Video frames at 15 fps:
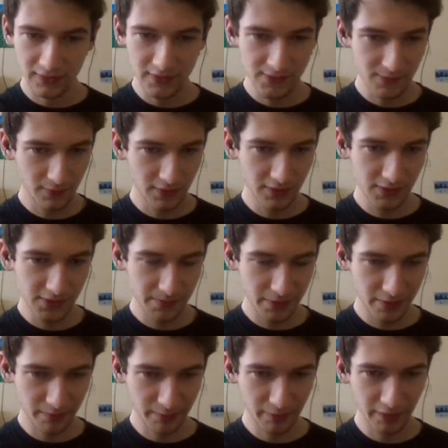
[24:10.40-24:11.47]
this one is
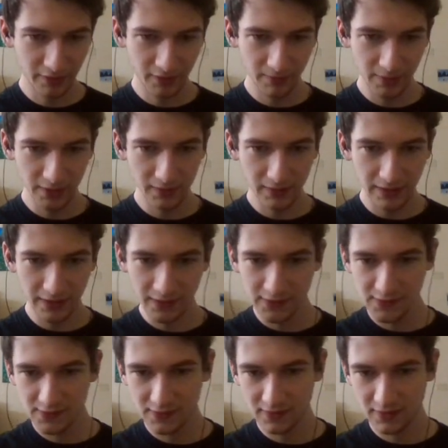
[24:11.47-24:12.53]
probably going to be
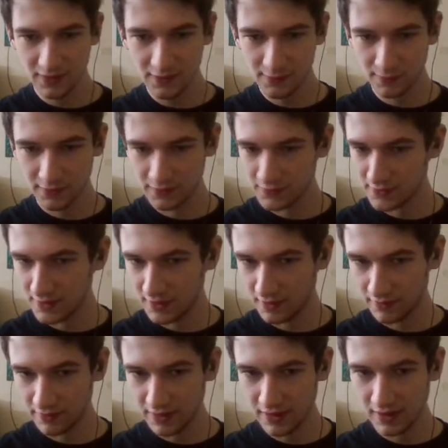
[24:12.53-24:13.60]
last. These ones
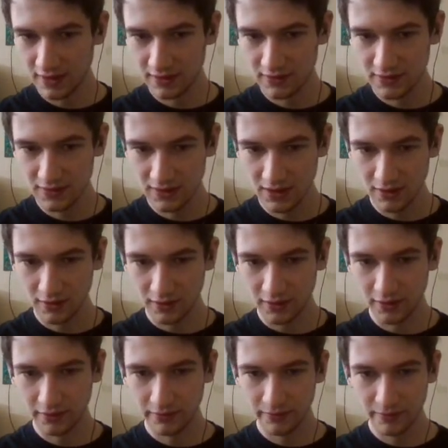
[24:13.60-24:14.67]
near the end.
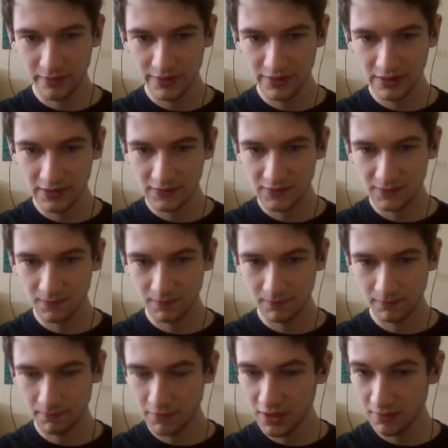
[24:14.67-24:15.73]
Our 3 needs
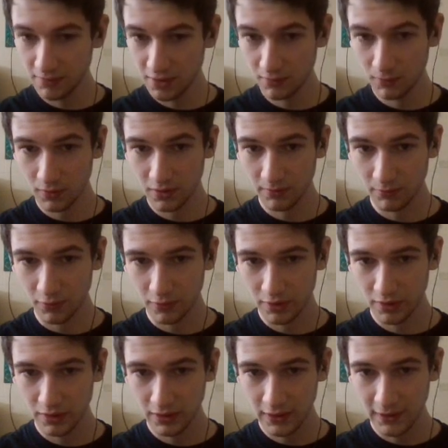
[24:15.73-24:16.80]
maybe 1
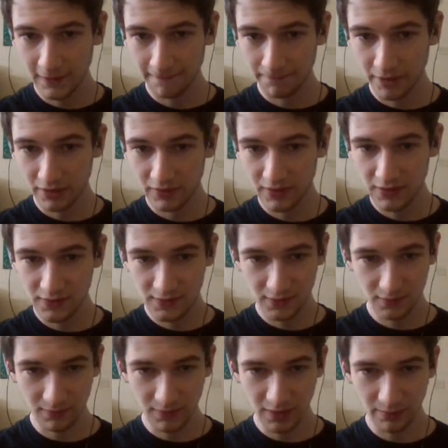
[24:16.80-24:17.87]
more, and these
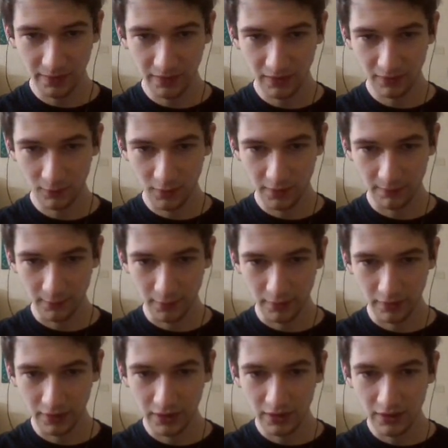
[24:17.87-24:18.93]
2 maybe need 1
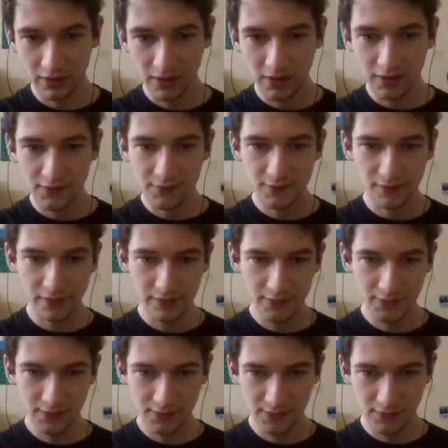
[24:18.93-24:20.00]
more. So
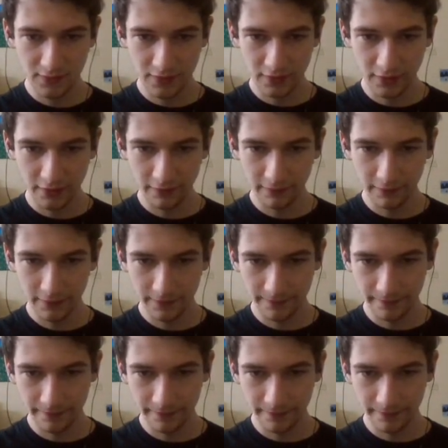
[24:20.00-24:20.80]
let's just start off.